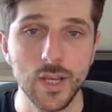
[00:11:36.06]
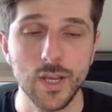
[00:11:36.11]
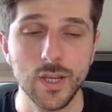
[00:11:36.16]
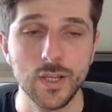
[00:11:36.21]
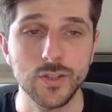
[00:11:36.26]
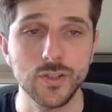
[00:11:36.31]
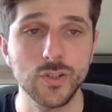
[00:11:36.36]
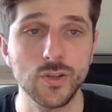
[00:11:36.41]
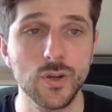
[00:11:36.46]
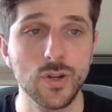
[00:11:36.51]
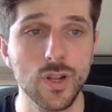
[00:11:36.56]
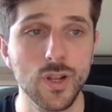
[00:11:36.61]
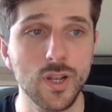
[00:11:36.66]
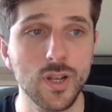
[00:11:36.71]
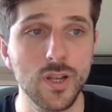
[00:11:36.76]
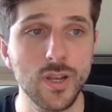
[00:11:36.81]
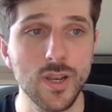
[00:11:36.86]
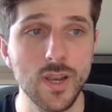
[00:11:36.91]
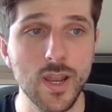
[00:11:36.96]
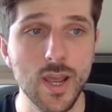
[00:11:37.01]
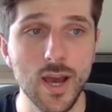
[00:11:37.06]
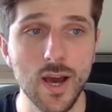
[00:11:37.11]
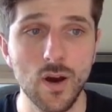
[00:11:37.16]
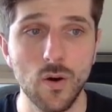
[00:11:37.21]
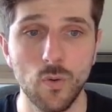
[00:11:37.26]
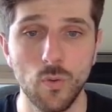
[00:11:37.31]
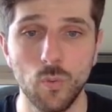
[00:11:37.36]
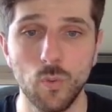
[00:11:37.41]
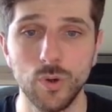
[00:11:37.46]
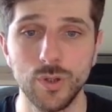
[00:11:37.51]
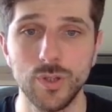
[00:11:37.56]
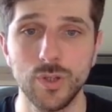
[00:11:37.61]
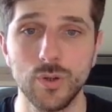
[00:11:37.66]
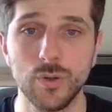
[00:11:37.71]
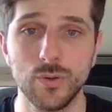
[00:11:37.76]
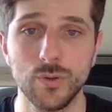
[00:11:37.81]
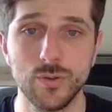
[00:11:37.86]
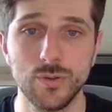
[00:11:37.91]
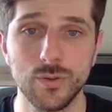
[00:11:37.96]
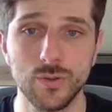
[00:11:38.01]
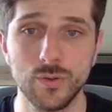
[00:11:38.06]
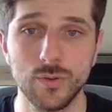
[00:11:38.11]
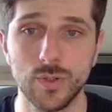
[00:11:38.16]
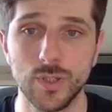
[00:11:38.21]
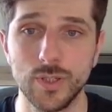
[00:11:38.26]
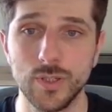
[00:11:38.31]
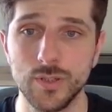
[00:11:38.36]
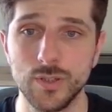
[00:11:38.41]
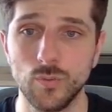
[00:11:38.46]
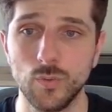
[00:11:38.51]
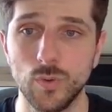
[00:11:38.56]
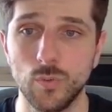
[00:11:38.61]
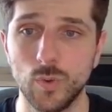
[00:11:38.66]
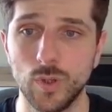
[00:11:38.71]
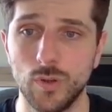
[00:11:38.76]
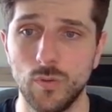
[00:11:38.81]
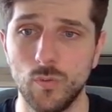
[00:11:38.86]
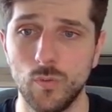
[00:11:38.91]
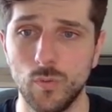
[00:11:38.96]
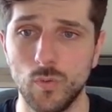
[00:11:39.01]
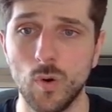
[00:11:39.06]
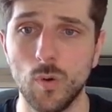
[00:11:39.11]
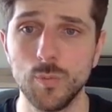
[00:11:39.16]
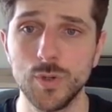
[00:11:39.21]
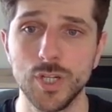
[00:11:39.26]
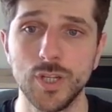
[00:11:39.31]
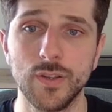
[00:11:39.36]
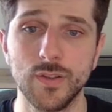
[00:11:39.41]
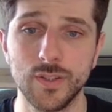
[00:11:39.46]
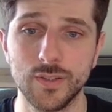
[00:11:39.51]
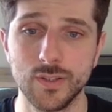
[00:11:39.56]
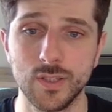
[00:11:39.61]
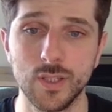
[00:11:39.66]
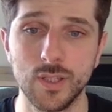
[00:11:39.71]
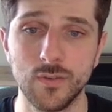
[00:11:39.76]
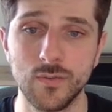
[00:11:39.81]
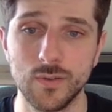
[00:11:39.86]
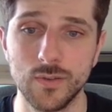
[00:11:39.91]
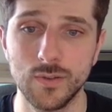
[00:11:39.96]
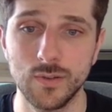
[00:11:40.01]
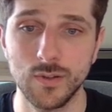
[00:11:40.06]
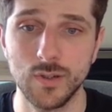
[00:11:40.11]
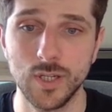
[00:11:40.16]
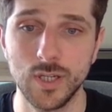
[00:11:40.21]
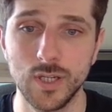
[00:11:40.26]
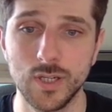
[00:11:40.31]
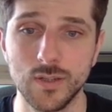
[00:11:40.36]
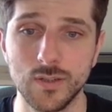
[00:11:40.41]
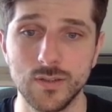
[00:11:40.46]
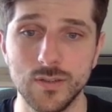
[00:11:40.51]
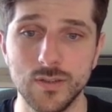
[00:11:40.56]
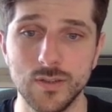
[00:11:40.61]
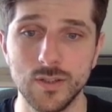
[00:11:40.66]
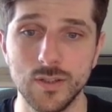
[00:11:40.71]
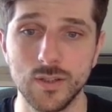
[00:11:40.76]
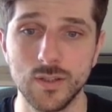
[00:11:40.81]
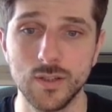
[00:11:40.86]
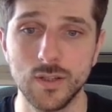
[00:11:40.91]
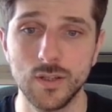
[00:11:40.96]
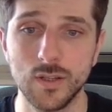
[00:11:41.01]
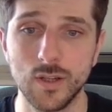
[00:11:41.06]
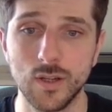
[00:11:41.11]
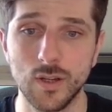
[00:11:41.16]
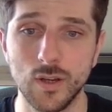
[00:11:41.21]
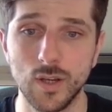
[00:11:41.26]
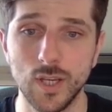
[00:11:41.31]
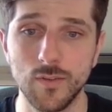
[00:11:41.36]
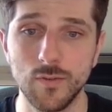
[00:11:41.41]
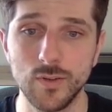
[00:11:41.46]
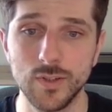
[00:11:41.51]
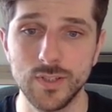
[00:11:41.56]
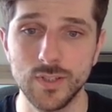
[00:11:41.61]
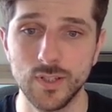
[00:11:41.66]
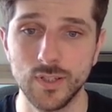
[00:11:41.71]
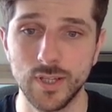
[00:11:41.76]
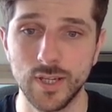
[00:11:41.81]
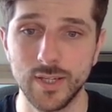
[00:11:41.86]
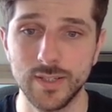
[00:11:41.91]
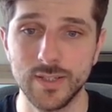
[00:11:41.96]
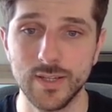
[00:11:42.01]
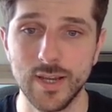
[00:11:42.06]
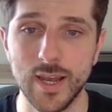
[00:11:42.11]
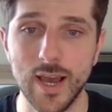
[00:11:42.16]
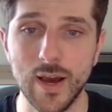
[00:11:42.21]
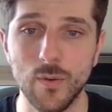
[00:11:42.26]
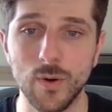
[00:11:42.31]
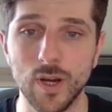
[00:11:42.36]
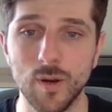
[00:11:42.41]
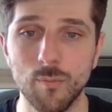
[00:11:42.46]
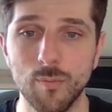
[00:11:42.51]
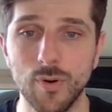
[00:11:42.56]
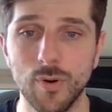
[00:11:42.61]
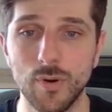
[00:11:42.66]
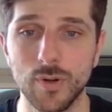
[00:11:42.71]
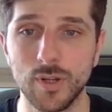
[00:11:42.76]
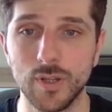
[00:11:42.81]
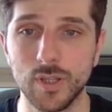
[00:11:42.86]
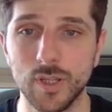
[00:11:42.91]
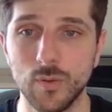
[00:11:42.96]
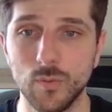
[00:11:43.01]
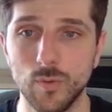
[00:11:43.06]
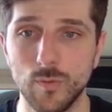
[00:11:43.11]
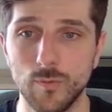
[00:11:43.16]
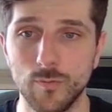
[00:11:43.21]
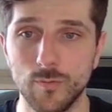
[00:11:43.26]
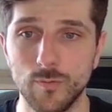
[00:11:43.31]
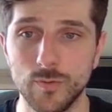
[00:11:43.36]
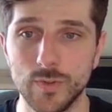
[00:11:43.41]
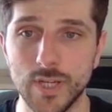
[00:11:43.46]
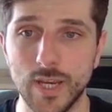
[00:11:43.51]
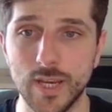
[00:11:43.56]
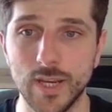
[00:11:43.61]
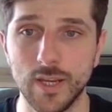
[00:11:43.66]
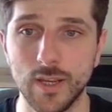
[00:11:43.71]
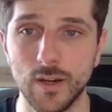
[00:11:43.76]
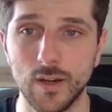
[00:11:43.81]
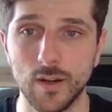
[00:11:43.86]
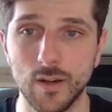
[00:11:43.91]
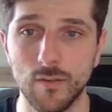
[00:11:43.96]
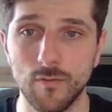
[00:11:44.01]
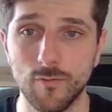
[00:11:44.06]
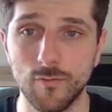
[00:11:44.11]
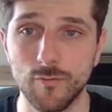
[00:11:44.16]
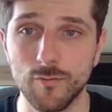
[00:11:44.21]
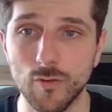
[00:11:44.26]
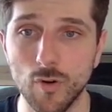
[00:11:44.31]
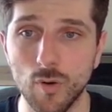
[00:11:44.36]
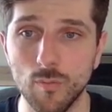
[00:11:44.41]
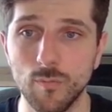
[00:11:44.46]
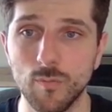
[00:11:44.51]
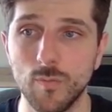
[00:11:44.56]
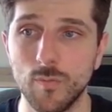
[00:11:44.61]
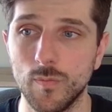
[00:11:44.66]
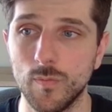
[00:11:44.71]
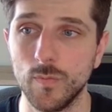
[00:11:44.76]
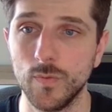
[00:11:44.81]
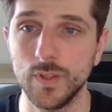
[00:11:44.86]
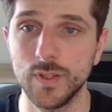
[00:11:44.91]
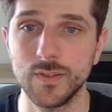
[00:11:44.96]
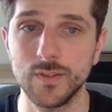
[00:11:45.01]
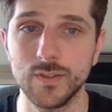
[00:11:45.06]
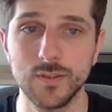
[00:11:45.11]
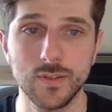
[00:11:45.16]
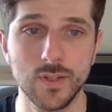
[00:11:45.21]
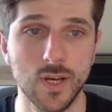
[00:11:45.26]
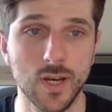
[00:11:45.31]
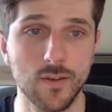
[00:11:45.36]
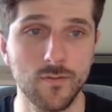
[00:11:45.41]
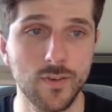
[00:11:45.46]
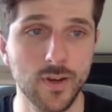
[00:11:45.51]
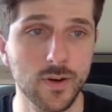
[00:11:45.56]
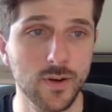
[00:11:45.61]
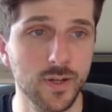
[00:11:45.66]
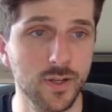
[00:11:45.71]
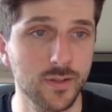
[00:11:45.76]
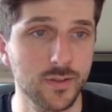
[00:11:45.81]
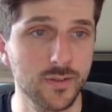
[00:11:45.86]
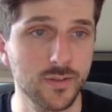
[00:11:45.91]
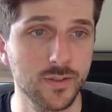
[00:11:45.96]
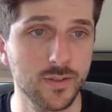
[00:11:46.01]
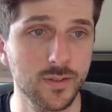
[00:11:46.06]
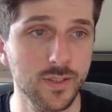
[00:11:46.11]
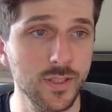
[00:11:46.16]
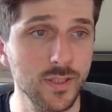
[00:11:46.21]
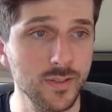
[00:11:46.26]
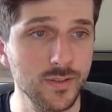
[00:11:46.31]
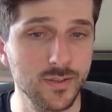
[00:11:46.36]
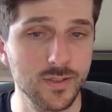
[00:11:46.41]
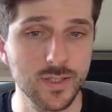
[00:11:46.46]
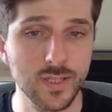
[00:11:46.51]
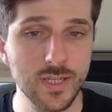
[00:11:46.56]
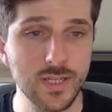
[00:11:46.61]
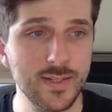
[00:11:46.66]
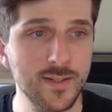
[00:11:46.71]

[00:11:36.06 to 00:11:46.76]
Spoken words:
So now what you could do is, what option this gives you is, if you select our component that we've taken from this variant list,